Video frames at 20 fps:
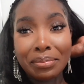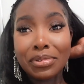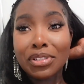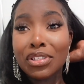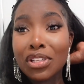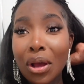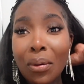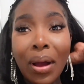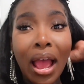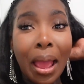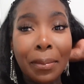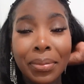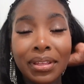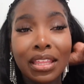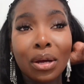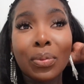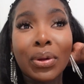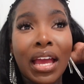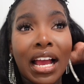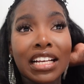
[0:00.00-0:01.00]
I'm so happy
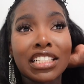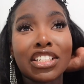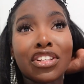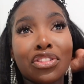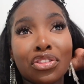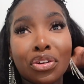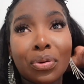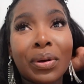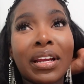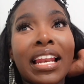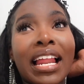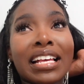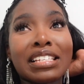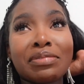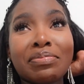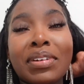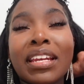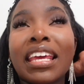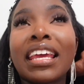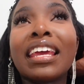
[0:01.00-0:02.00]
that we actually threw it
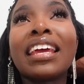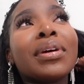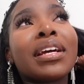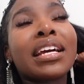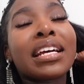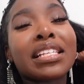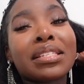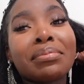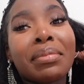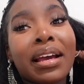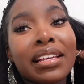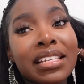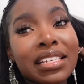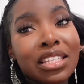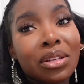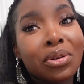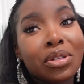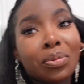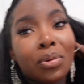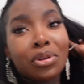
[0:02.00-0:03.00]
last minute because my
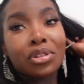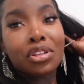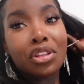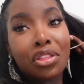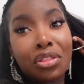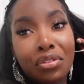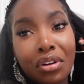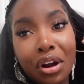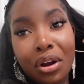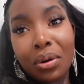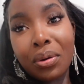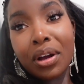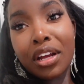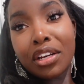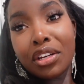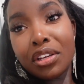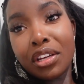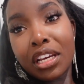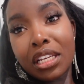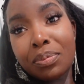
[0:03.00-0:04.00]
sister was supposed to throw a
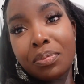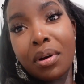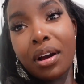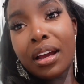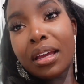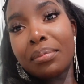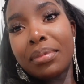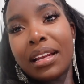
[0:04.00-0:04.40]
New Year's party,